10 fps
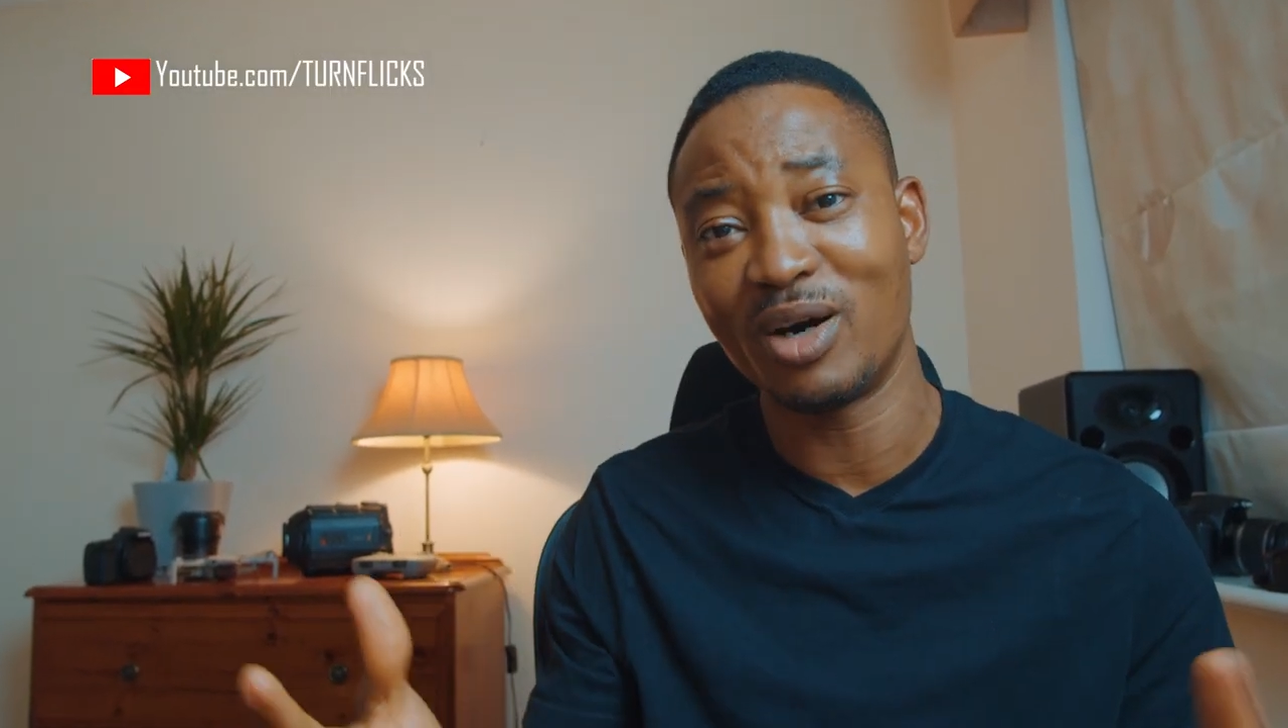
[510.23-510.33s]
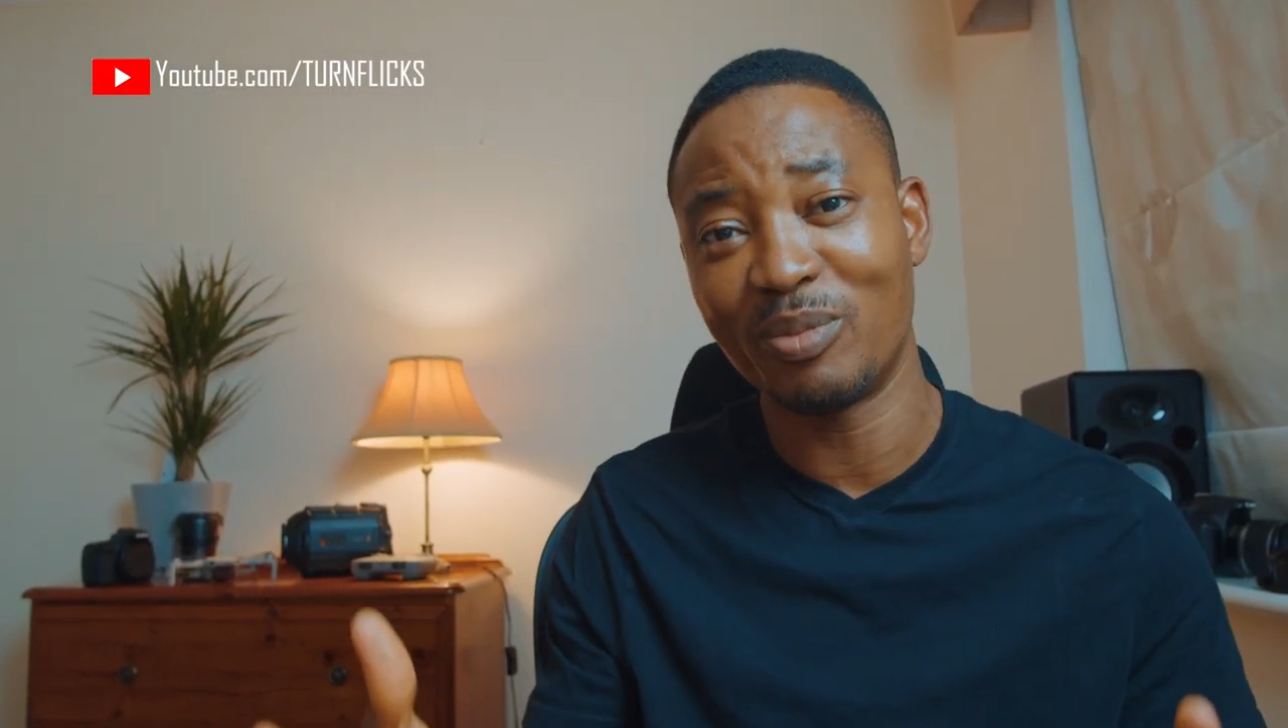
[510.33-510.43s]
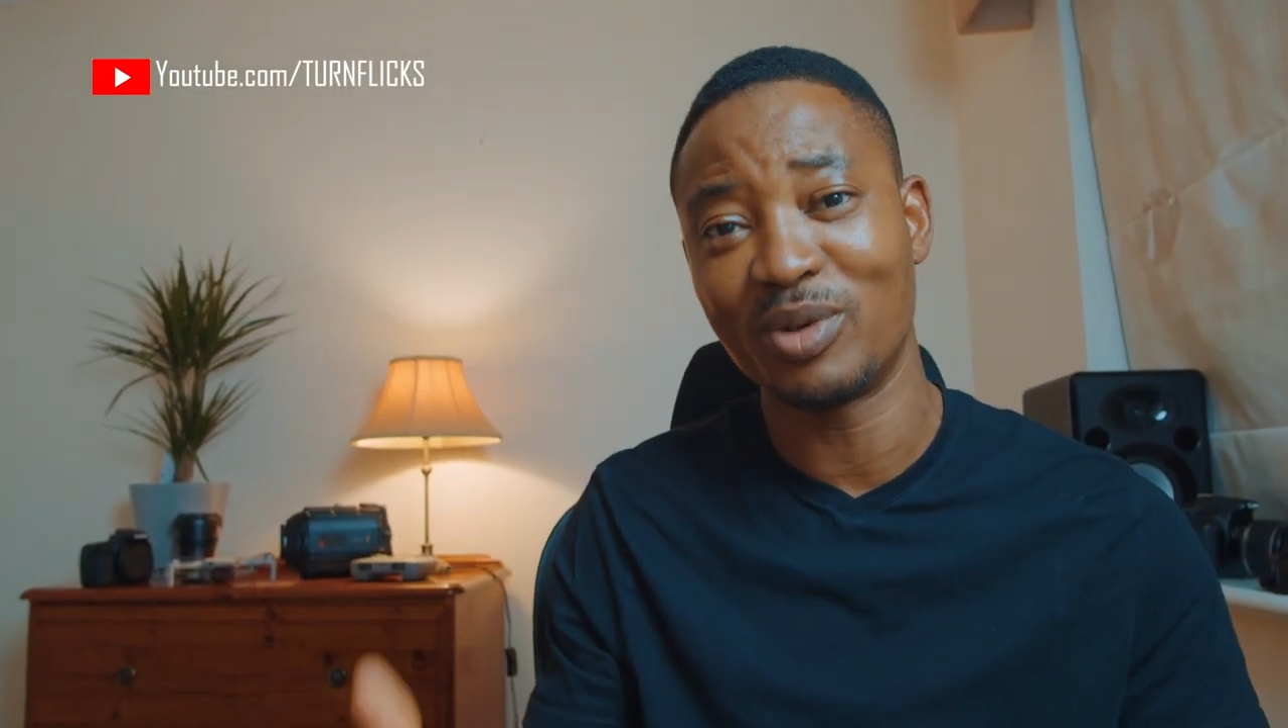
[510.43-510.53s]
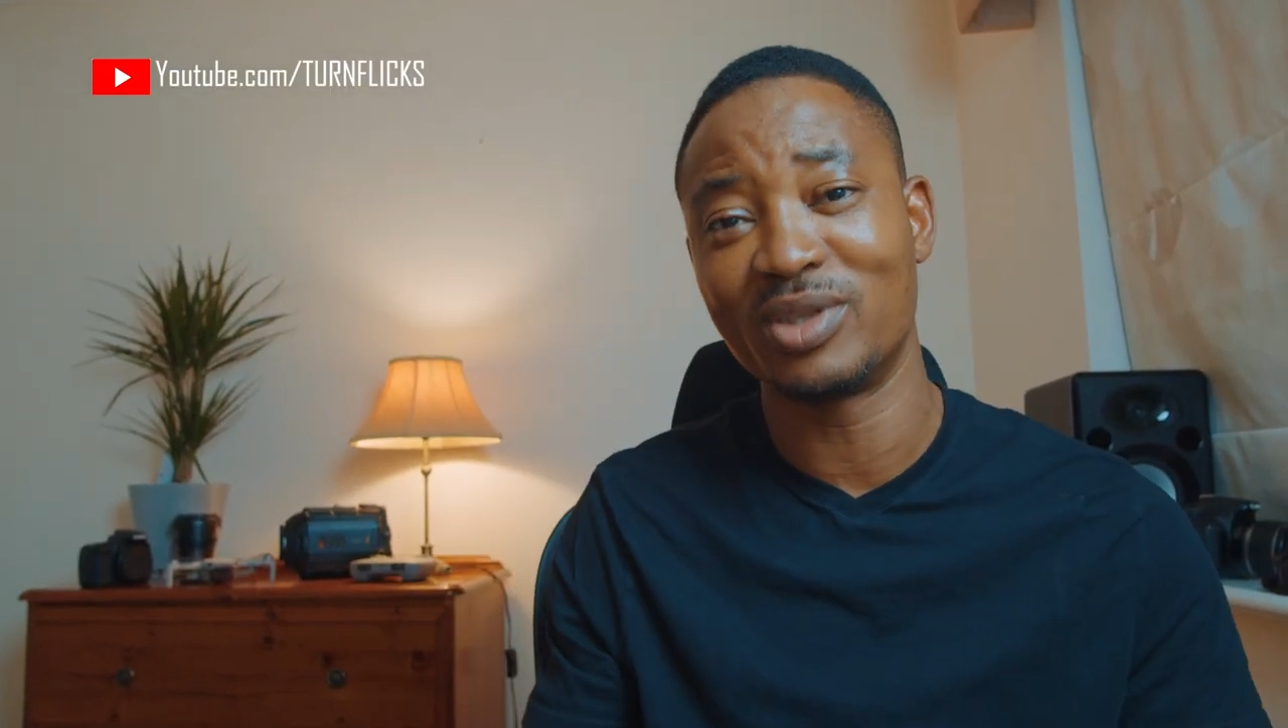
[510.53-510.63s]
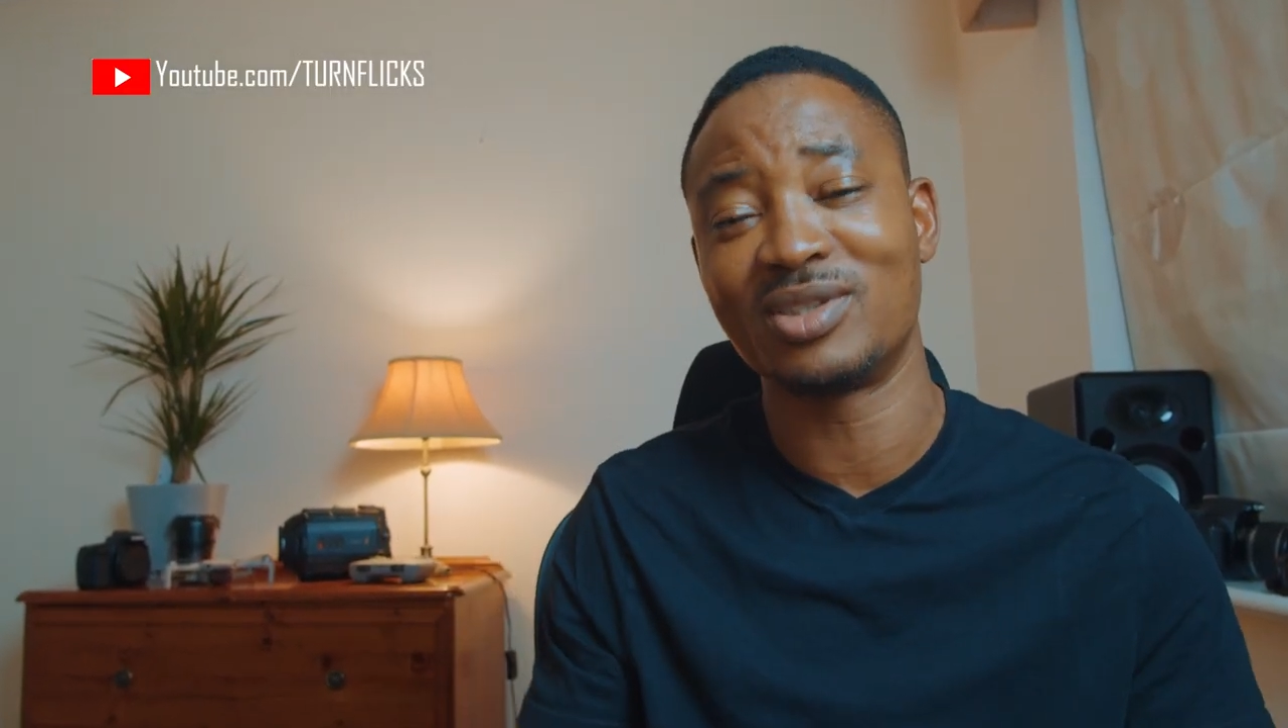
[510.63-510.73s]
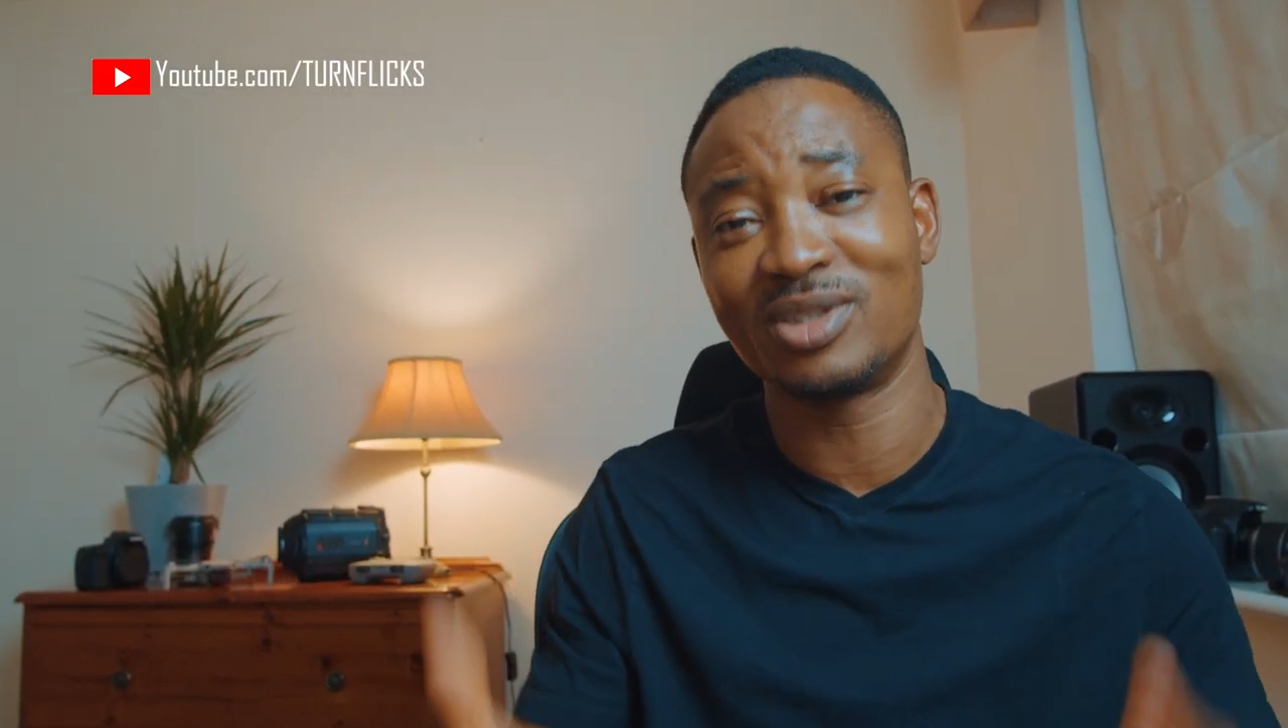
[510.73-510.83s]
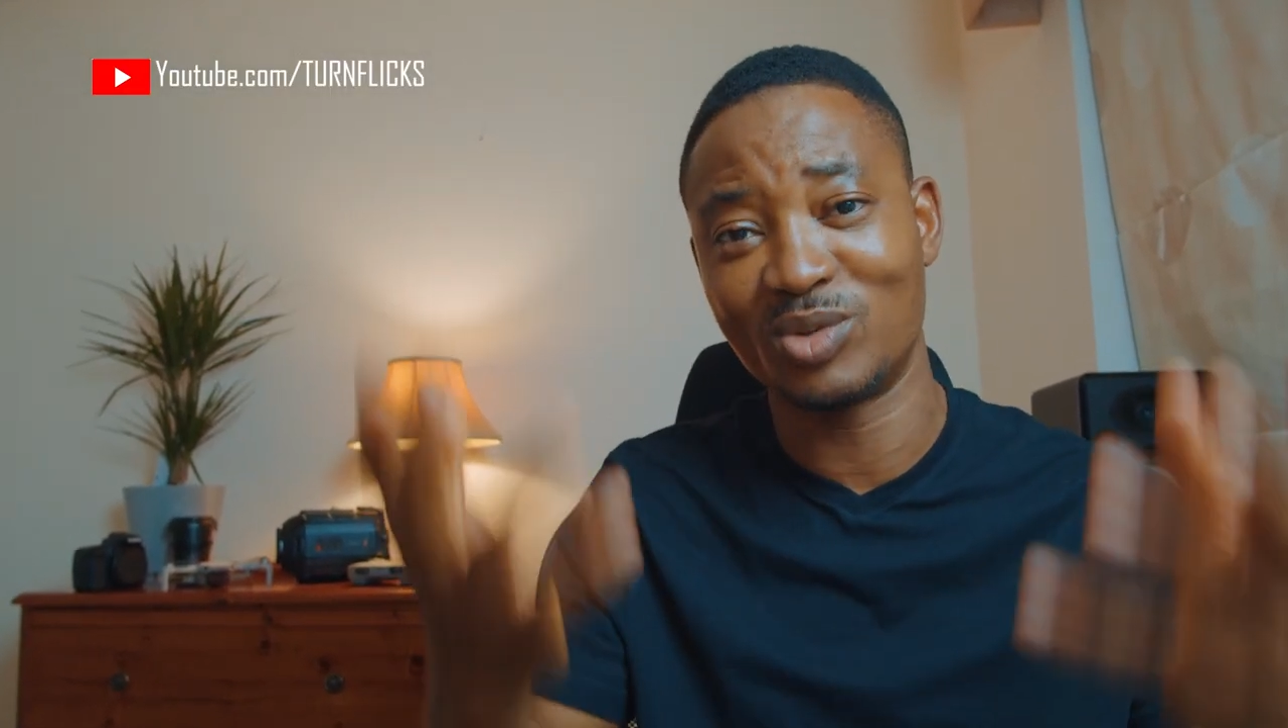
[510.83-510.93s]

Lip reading: help us,